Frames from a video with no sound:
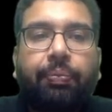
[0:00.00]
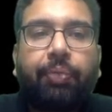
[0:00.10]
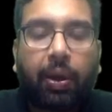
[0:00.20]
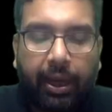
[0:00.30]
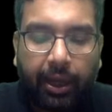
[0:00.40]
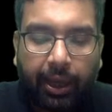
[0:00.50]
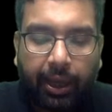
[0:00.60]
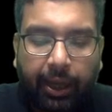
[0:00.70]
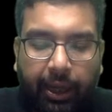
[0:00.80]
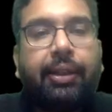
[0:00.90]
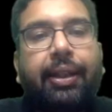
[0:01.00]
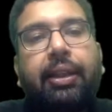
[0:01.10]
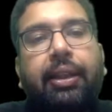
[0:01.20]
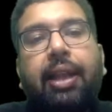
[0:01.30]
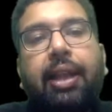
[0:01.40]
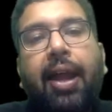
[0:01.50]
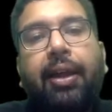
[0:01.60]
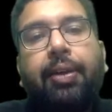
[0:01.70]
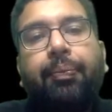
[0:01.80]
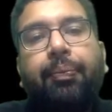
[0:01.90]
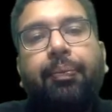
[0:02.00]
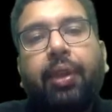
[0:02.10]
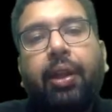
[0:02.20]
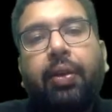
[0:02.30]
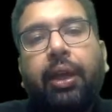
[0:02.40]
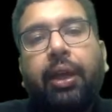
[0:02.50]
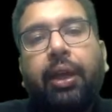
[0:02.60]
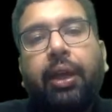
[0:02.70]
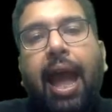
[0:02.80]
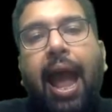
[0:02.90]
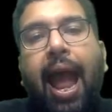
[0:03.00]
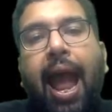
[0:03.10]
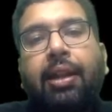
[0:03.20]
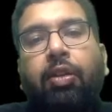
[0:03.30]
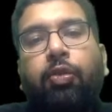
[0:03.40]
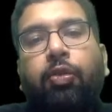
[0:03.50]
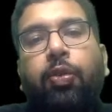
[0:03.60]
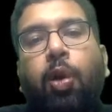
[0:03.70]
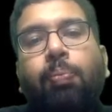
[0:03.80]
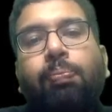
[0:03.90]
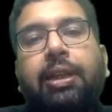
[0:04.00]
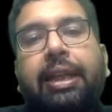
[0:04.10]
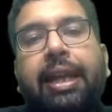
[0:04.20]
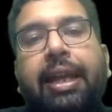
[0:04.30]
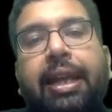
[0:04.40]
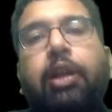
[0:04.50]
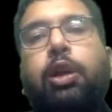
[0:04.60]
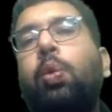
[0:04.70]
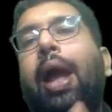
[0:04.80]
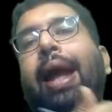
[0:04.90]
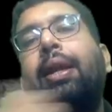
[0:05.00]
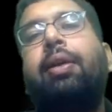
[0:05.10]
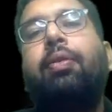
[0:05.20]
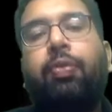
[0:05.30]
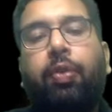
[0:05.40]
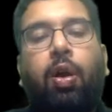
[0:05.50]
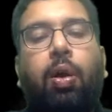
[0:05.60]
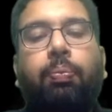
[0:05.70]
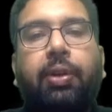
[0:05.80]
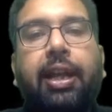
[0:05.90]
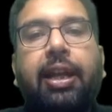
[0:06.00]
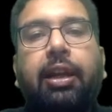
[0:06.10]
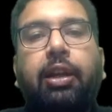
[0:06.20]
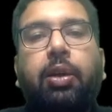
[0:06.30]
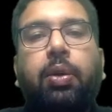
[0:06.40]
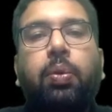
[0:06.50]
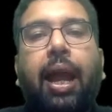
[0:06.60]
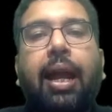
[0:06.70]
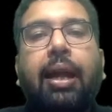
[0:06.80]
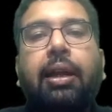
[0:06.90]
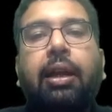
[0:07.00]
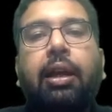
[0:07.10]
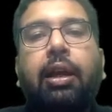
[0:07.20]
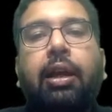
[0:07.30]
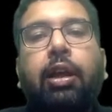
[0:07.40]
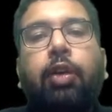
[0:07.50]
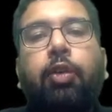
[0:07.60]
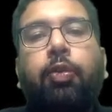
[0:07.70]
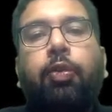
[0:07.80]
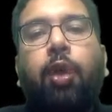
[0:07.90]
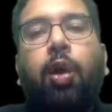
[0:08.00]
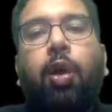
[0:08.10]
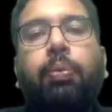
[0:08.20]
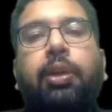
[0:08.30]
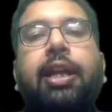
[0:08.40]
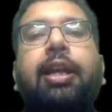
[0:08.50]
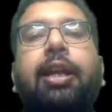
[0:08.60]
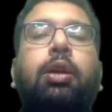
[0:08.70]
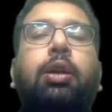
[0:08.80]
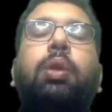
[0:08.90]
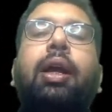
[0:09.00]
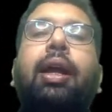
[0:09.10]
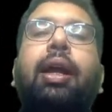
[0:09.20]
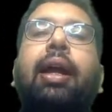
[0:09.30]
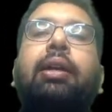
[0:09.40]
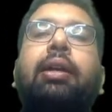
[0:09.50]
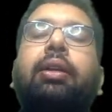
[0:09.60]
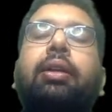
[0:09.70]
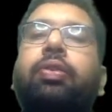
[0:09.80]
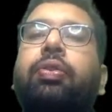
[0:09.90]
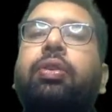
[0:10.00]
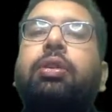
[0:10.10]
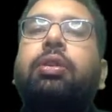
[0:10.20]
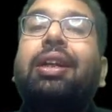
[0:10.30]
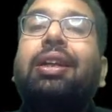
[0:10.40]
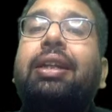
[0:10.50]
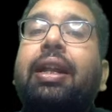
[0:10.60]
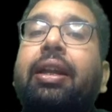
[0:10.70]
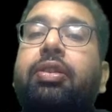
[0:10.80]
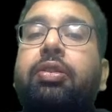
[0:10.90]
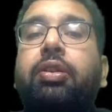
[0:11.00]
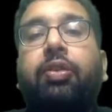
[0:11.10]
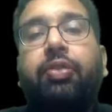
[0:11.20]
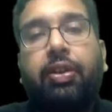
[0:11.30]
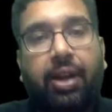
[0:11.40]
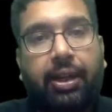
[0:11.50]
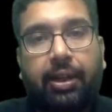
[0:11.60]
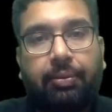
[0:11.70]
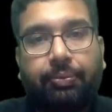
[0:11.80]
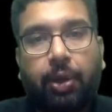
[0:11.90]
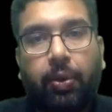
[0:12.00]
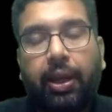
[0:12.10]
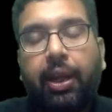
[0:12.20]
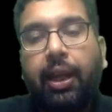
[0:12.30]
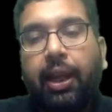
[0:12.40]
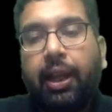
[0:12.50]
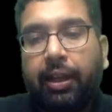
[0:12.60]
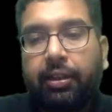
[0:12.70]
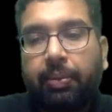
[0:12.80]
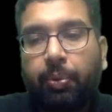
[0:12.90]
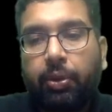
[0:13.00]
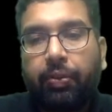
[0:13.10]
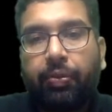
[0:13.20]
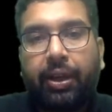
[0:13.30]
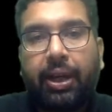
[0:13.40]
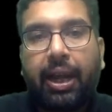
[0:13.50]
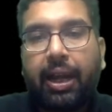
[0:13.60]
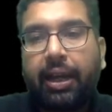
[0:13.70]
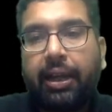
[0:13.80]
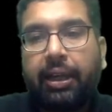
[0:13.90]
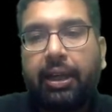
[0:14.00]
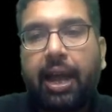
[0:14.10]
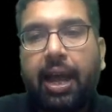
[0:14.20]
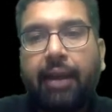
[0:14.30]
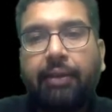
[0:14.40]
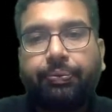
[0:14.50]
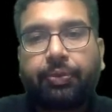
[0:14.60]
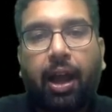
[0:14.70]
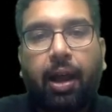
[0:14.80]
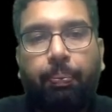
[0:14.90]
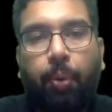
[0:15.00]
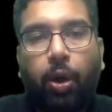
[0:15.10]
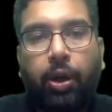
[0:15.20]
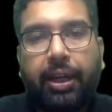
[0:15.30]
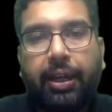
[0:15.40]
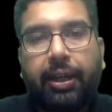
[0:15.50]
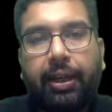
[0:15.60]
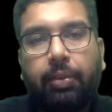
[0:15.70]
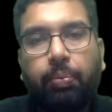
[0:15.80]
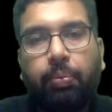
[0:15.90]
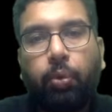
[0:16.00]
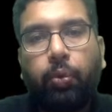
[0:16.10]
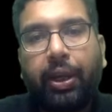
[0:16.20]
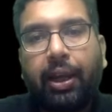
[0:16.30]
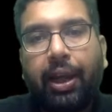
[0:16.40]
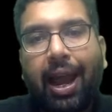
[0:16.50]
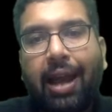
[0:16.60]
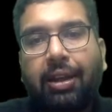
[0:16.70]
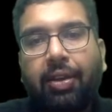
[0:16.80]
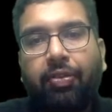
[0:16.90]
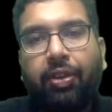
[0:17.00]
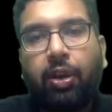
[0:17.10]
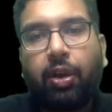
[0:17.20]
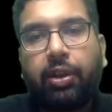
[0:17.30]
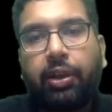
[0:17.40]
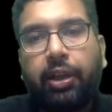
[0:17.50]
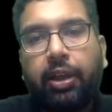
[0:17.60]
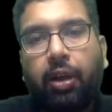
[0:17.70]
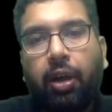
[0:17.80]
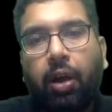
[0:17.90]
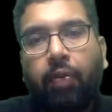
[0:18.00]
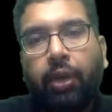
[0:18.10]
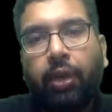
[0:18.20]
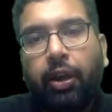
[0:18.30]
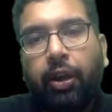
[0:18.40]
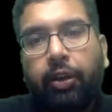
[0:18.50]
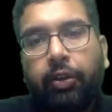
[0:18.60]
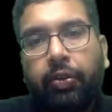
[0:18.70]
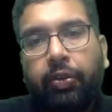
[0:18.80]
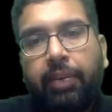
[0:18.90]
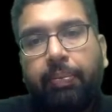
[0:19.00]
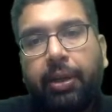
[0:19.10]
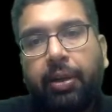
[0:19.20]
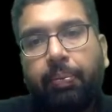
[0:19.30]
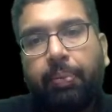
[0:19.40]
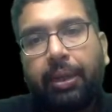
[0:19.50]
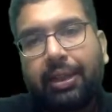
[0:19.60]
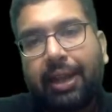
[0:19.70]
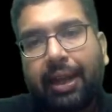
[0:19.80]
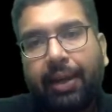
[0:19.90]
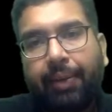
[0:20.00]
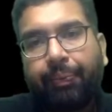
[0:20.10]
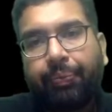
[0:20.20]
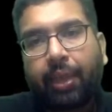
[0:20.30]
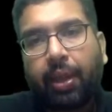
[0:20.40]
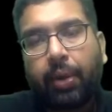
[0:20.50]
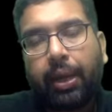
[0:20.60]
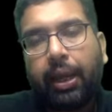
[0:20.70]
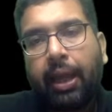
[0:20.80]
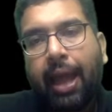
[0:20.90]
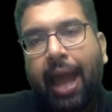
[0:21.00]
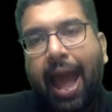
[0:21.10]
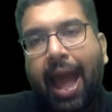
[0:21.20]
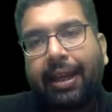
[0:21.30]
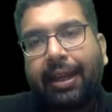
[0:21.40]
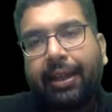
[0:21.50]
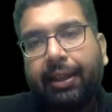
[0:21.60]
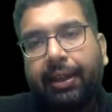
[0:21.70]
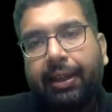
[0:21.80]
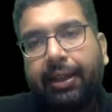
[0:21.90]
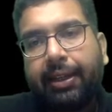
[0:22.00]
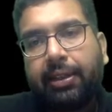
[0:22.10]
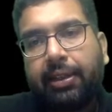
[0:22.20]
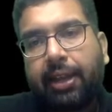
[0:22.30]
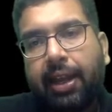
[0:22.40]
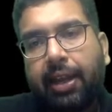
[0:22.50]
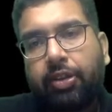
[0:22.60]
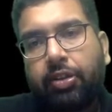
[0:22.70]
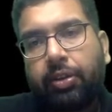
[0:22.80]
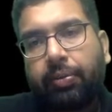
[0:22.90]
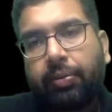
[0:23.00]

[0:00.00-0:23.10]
Okay, this is the head. Okay, and from tail to head, from tail to head, from tail to the head, this refers to the direction of the vector. Okay, let's suppose if I write that a body is moving at a velocity of 3 meter per second. Okay, in east direction,